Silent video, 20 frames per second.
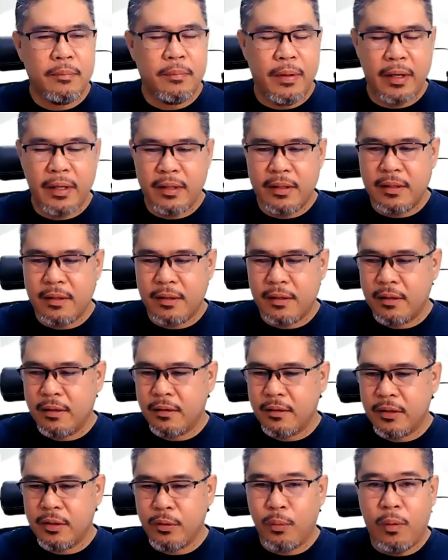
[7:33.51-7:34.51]
by
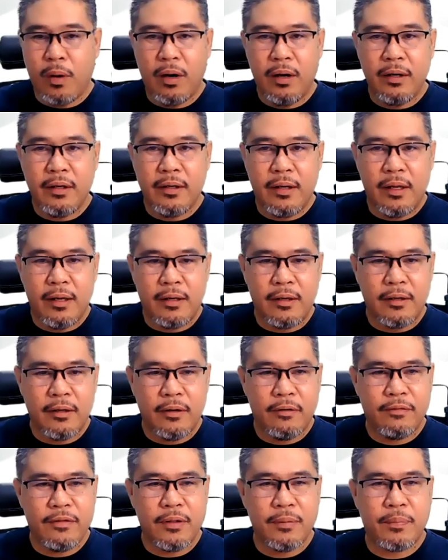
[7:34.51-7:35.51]
the
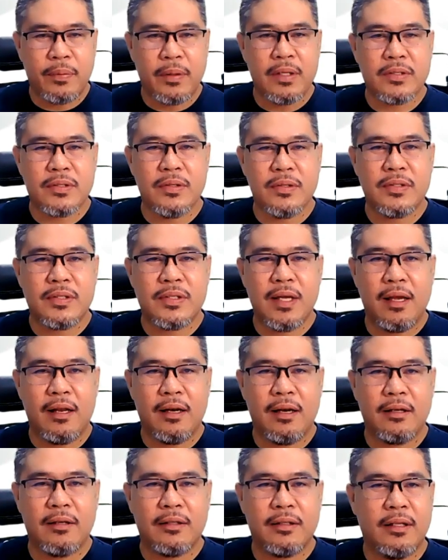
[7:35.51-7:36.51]
warden of the prison
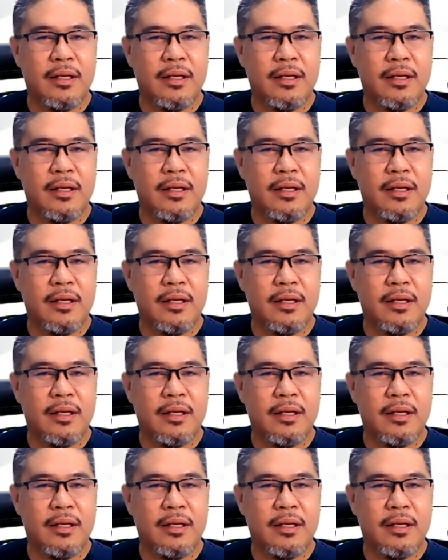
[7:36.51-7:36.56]
cell.